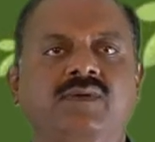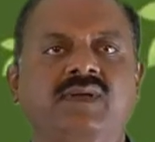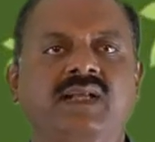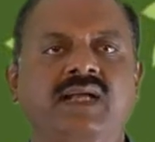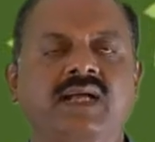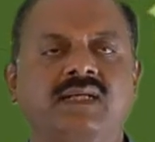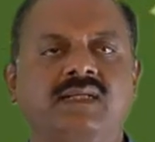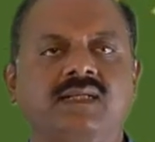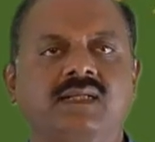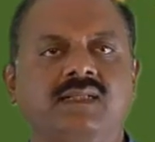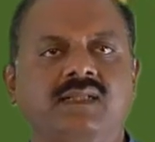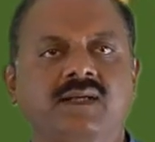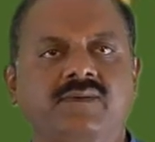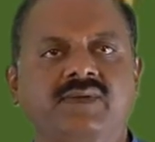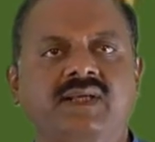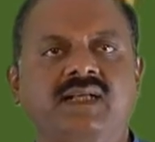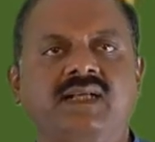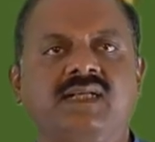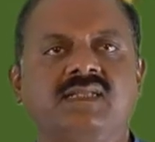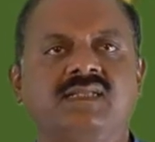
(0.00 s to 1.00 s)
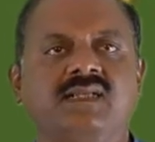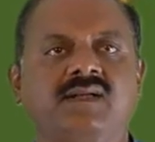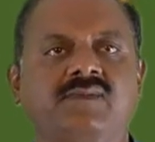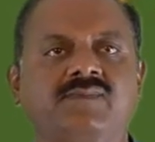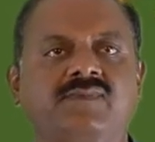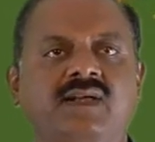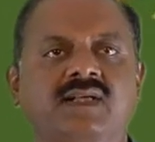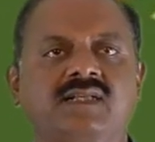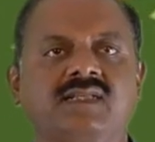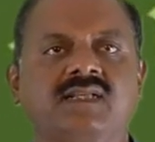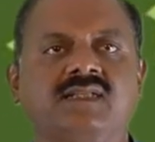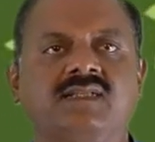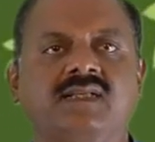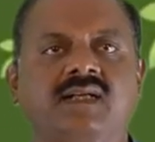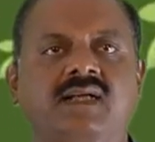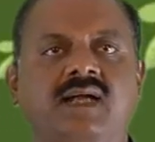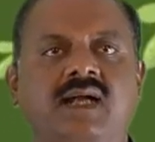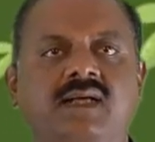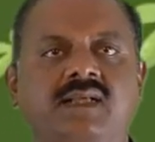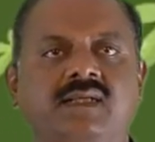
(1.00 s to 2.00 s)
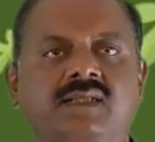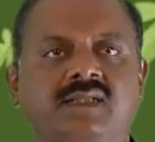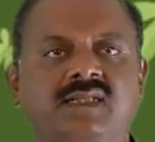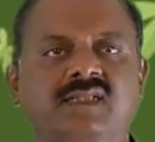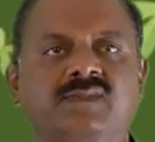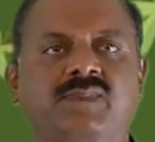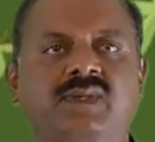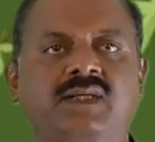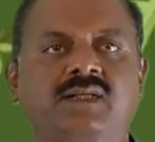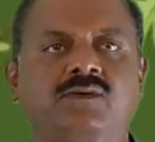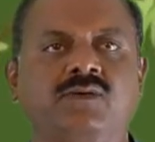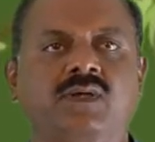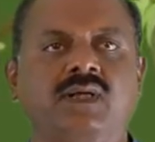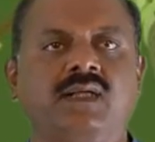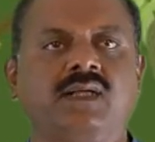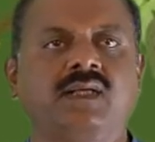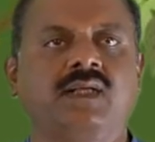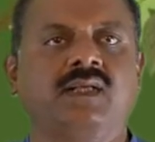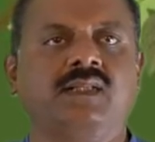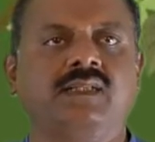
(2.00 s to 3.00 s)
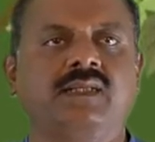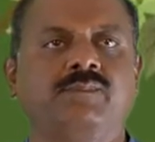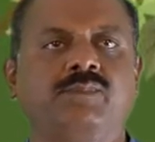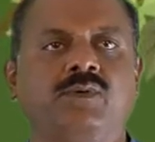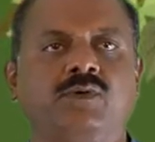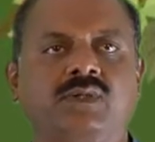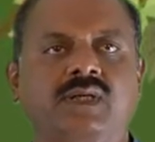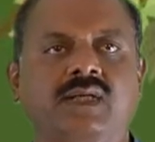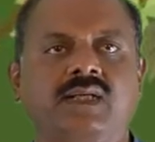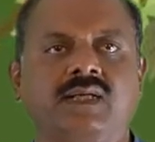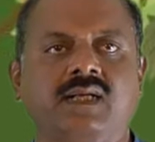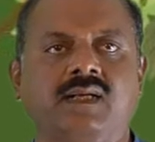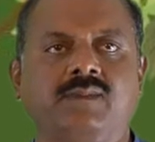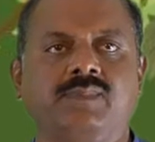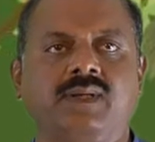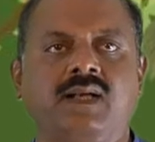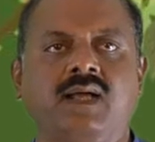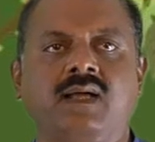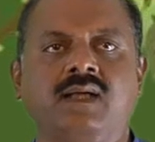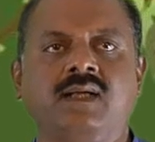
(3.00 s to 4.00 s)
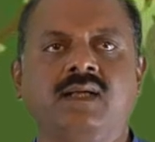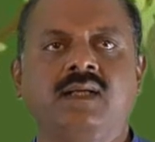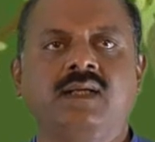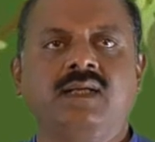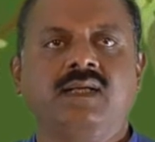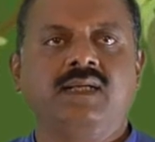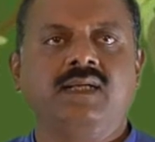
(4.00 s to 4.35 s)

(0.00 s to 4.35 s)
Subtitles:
will get the various references regarding this particular the Pottali Kalpana.